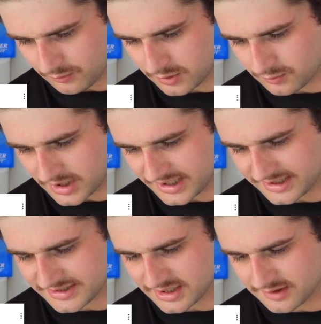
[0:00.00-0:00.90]
worldwide
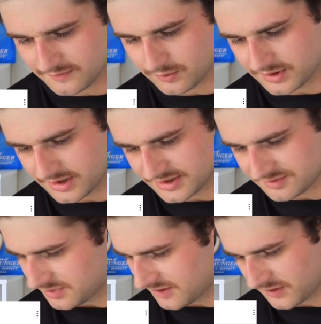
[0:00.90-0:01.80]
ETF or
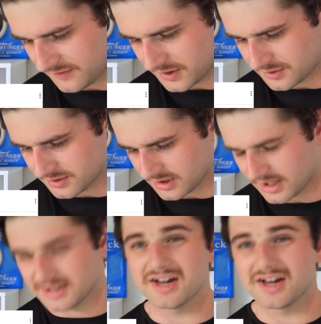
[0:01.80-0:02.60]
SP 500?